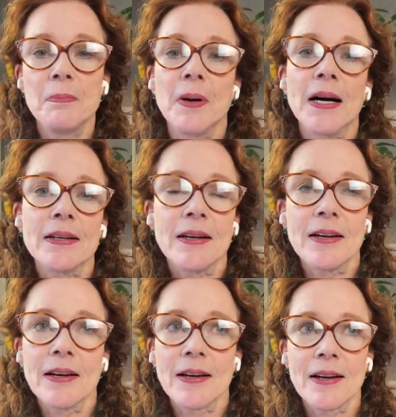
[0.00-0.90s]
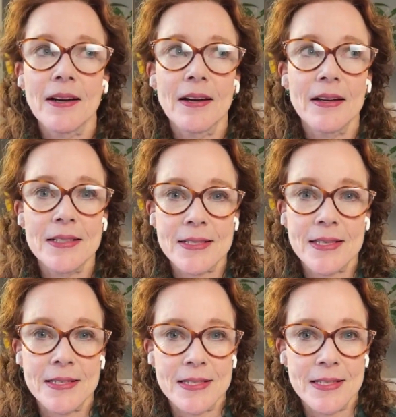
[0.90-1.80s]
but it's
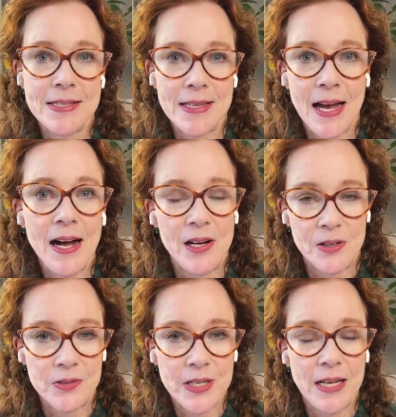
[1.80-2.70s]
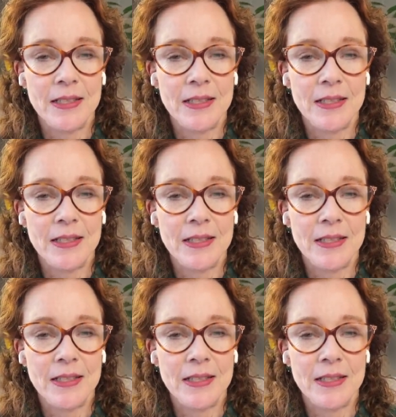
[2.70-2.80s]
the sound